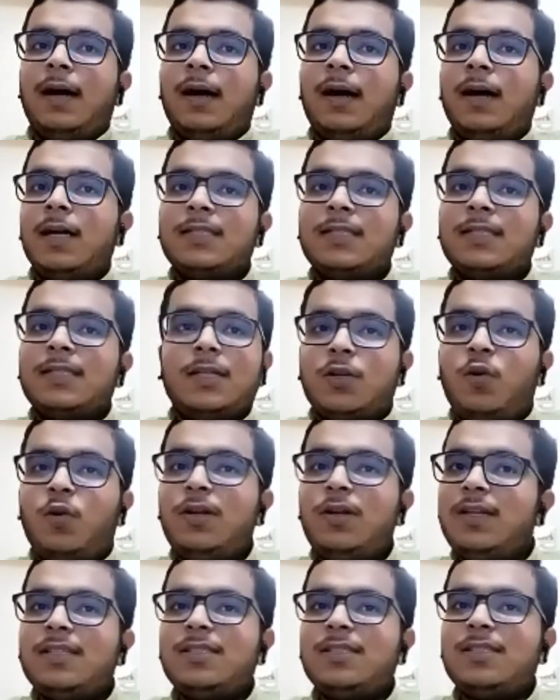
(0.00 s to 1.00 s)
the
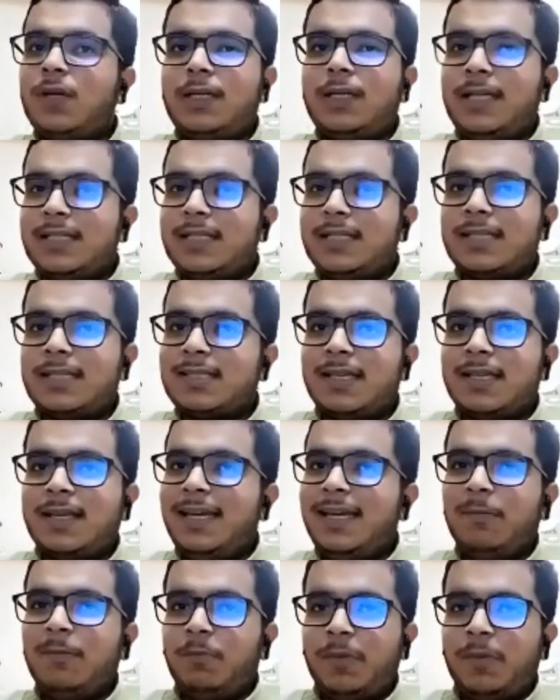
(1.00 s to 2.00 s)
code does not
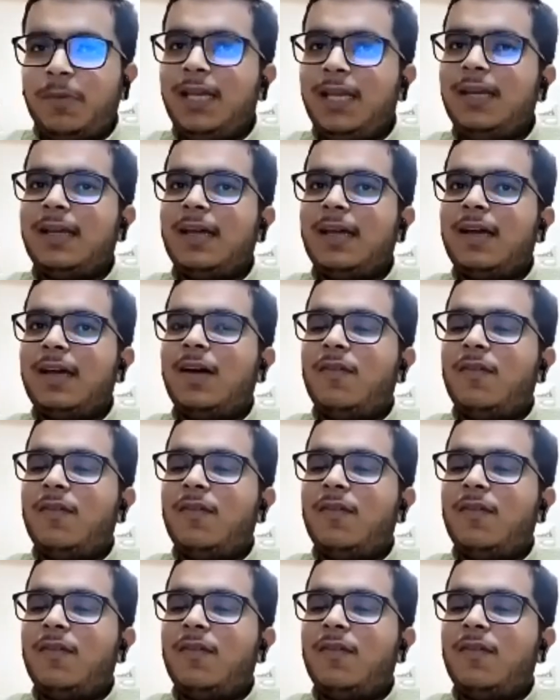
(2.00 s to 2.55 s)
necessarily mean